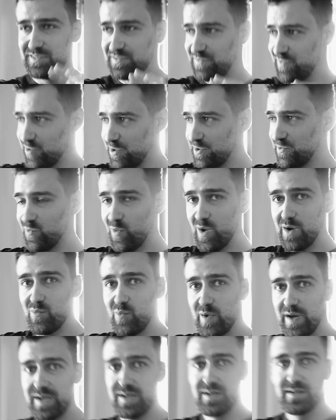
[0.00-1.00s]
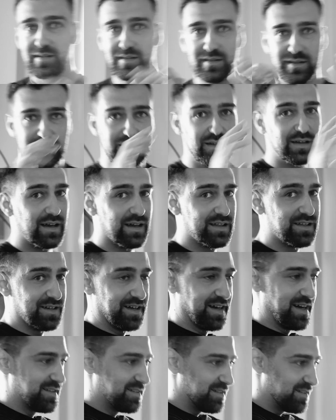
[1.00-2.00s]
this video in one way and then
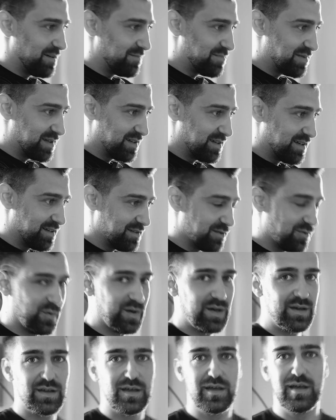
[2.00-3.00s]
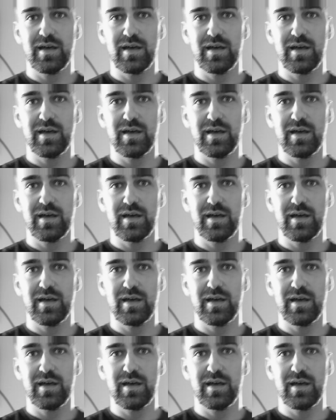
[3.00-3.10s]
I ended up in another way.